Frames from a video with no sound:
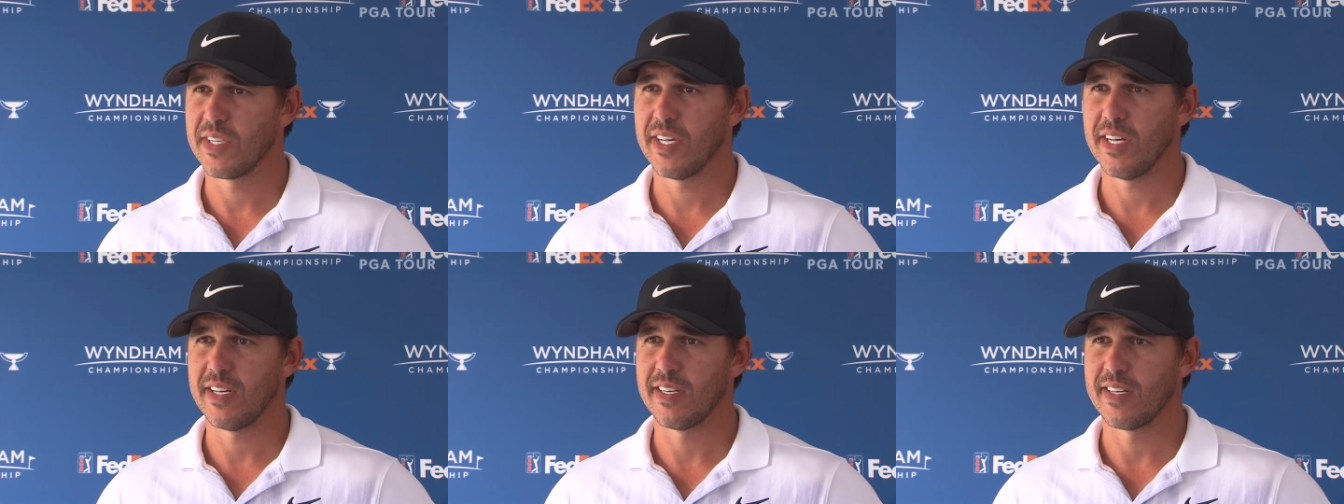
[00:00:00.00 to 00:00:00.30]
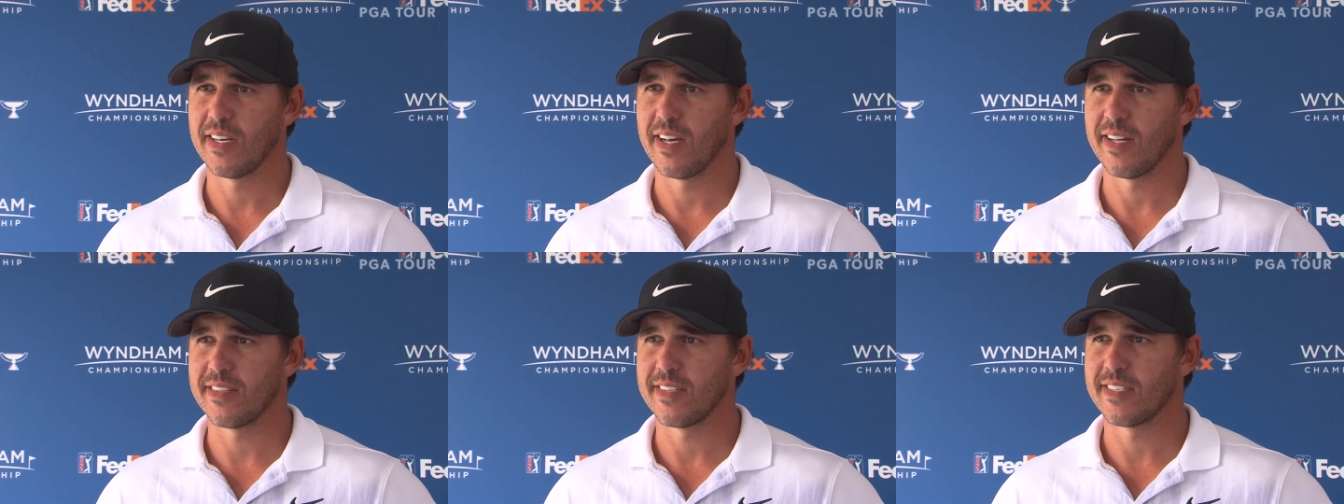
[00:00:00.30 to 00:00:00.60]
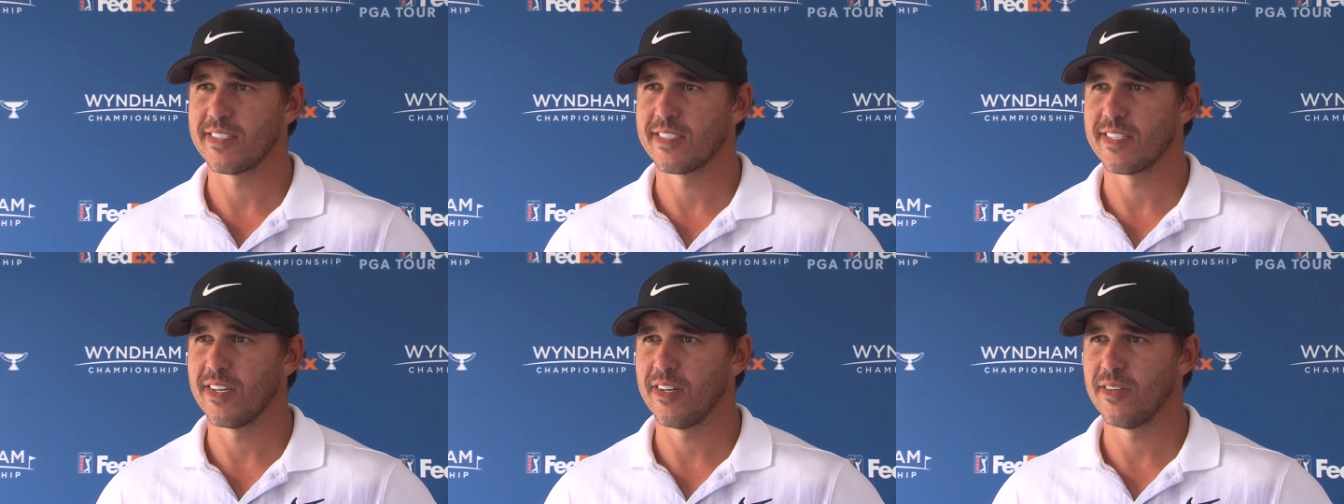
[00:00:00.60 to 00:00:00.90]
Yeah, I think
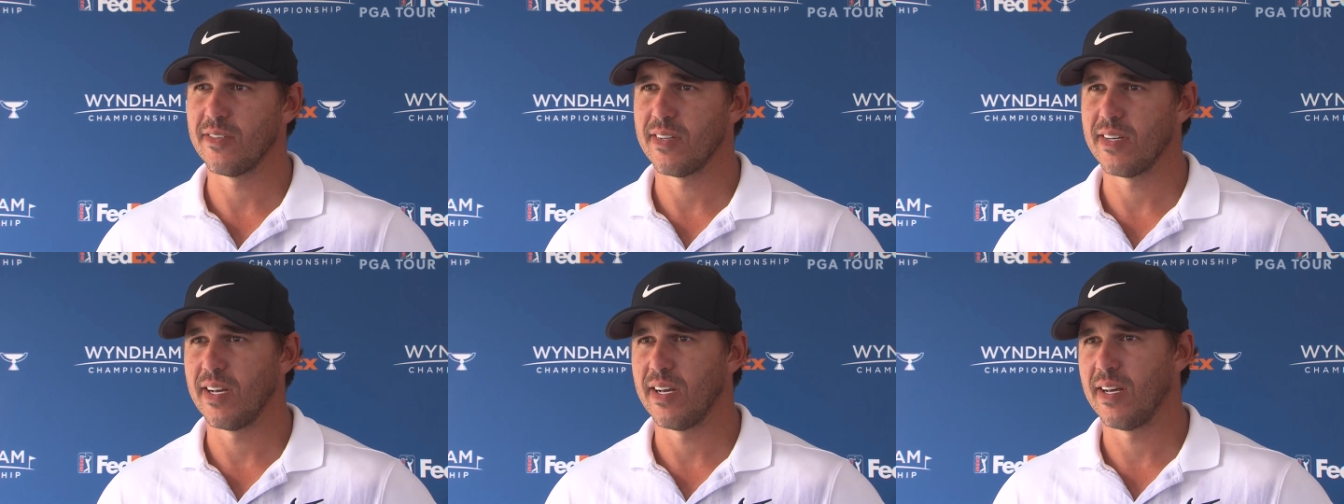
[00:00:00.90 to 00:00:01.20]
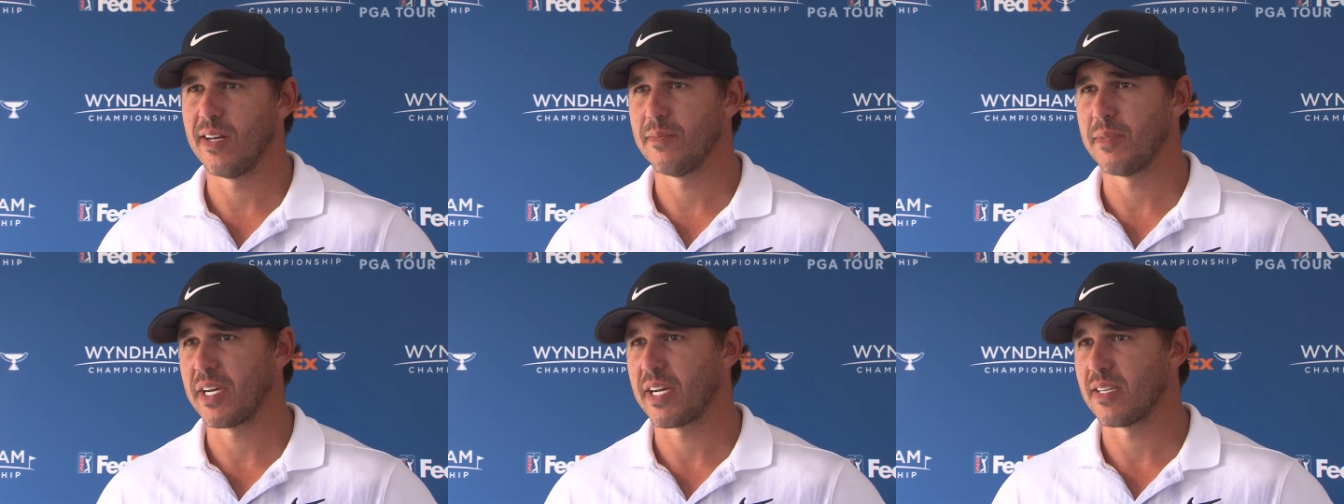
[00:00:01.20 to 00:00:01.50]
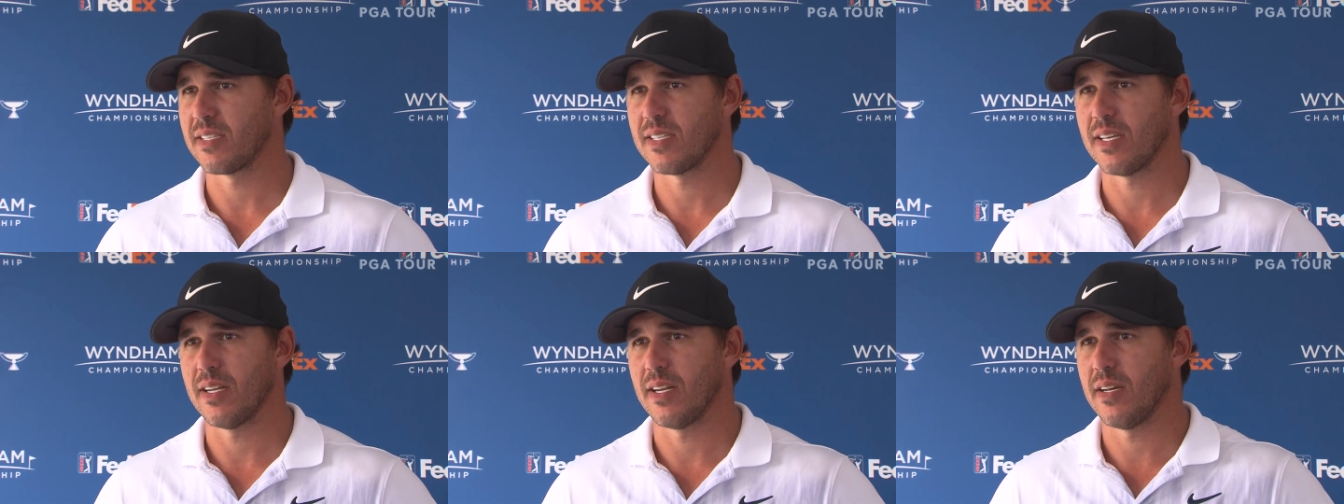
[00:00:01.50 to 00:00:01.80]
so. Yeah. Like I
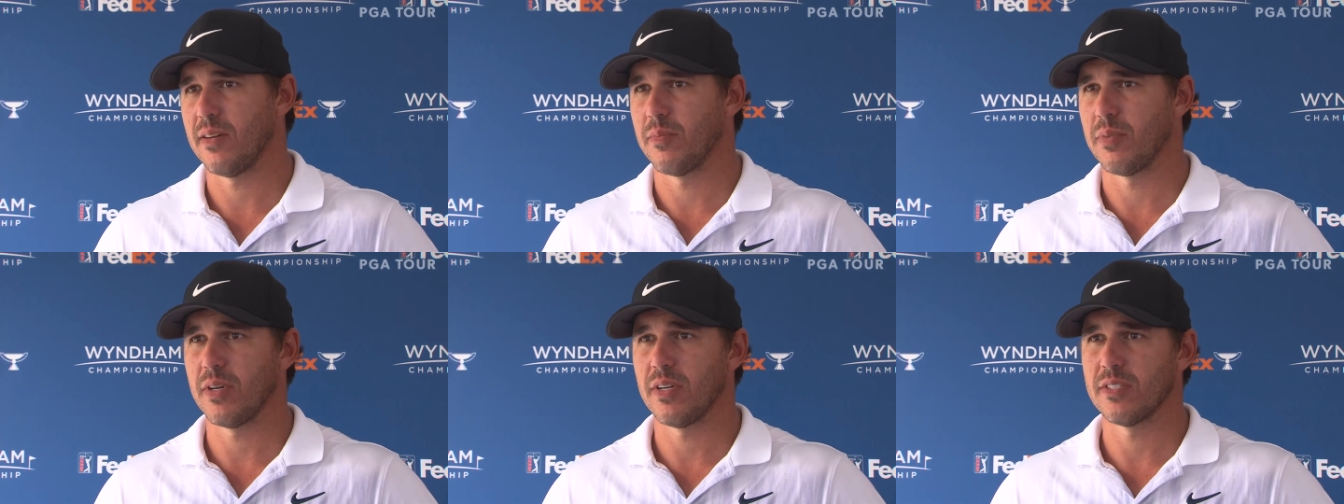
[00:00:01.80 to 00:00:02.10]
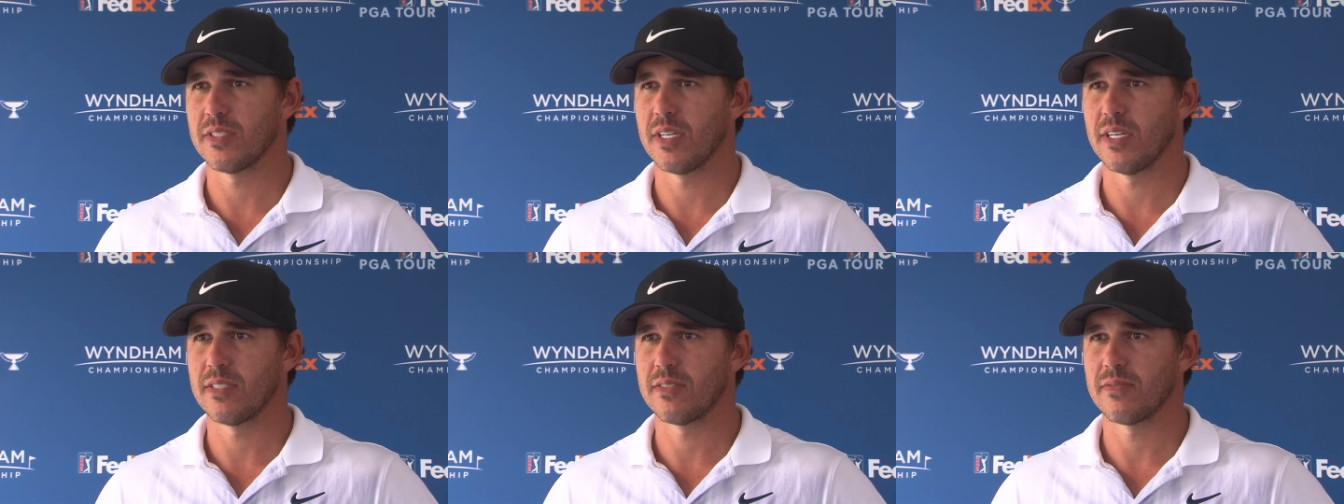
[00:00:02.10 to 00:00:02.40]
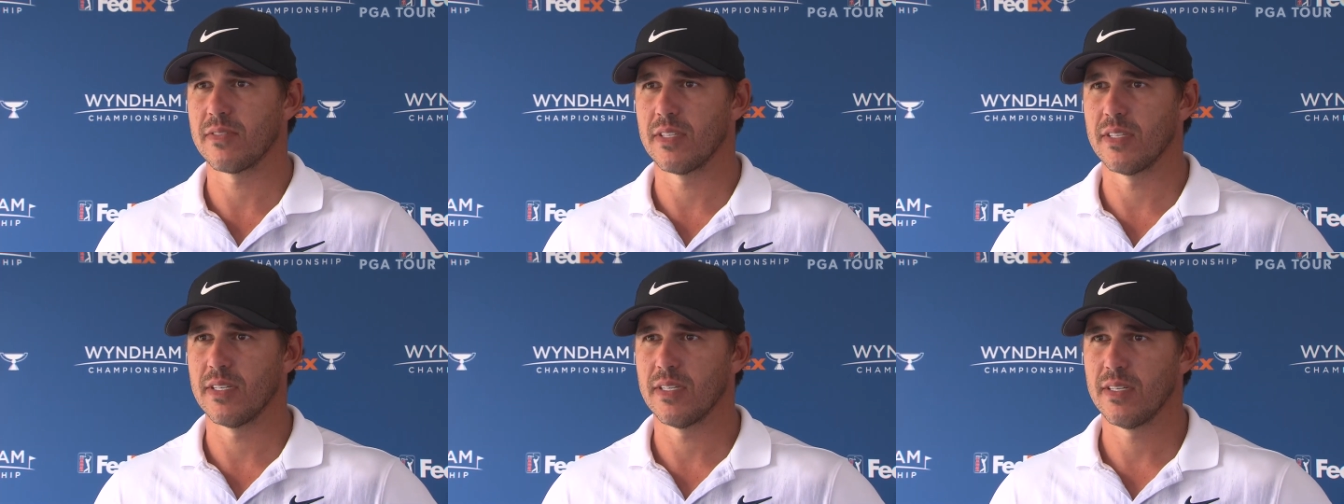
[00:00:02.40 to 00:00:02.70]
said, I apologize
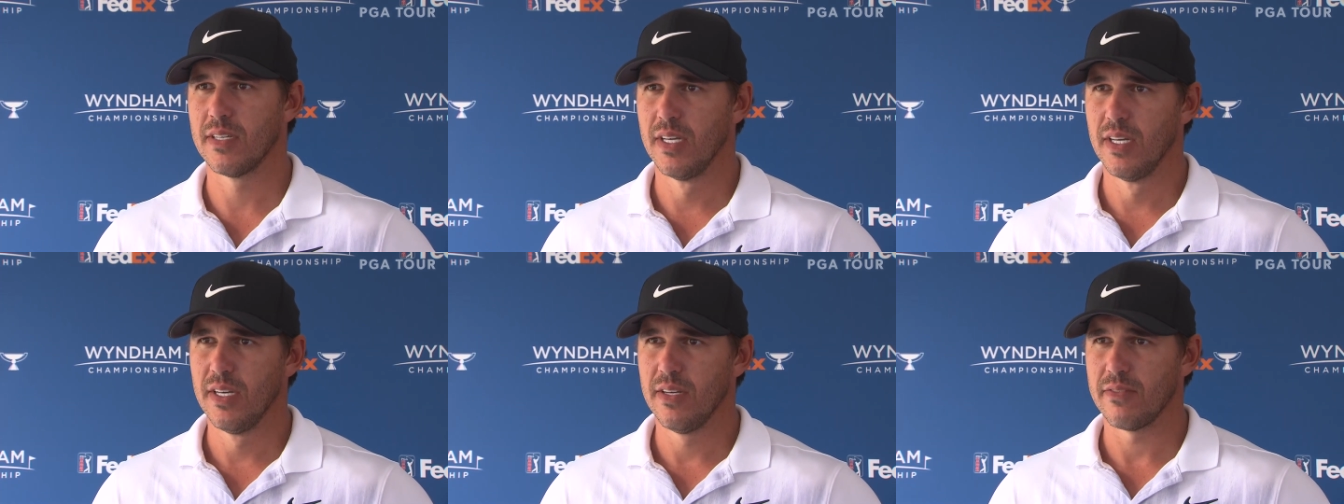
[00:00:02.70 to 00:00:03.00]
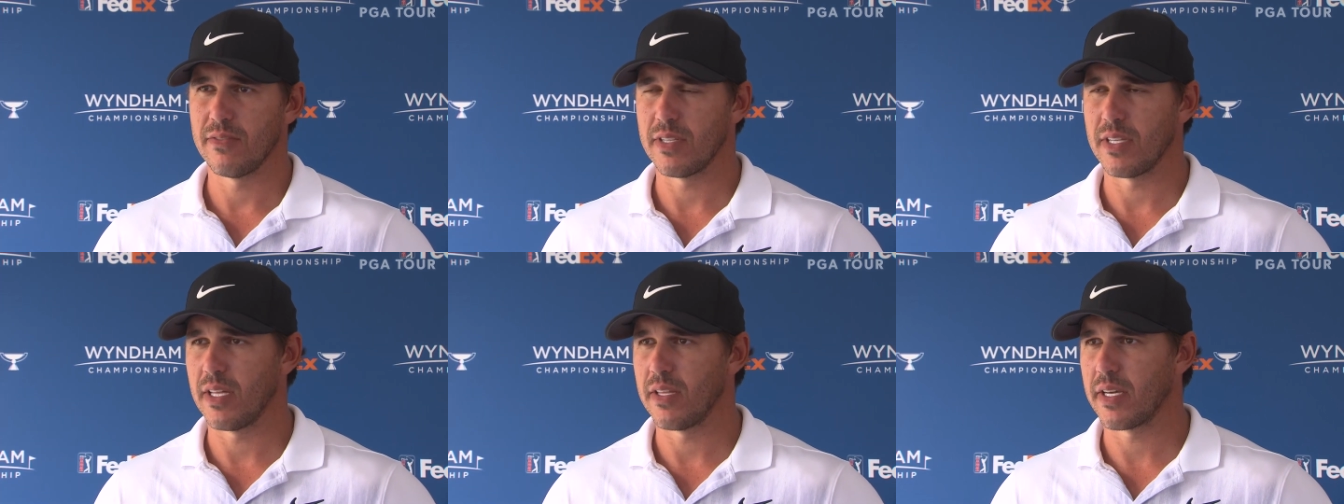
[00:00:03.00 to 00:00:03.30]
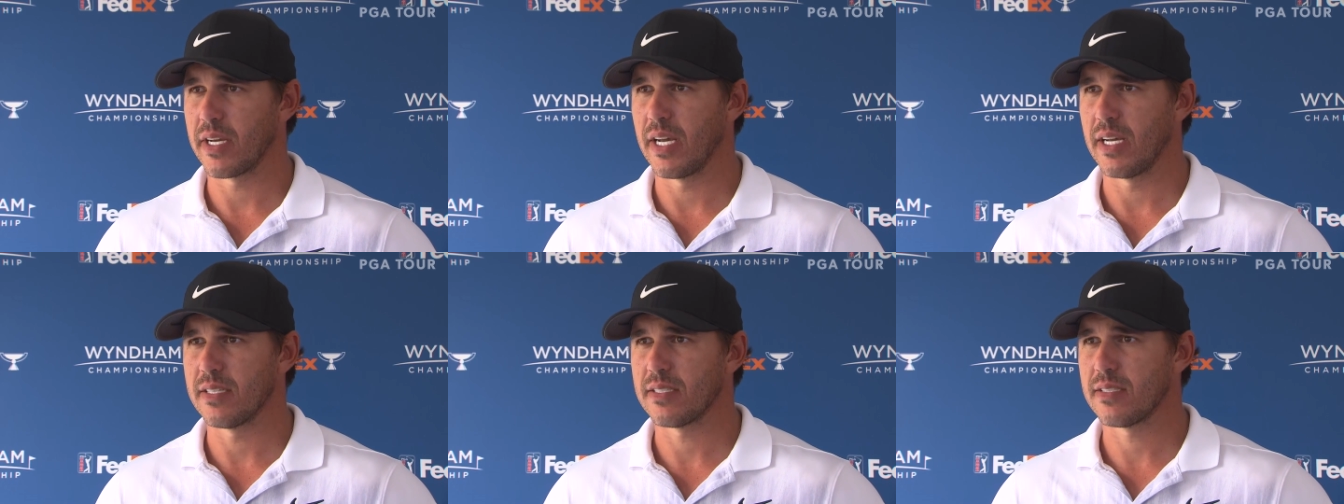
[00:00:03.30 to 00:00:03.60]
for the other
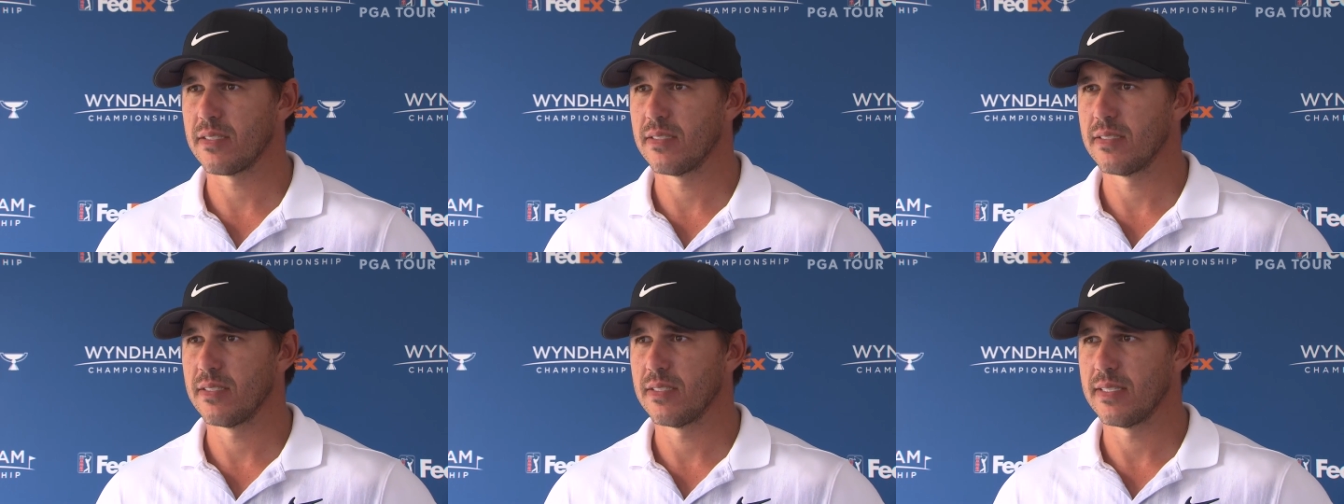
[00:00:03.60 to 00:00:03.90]
guys.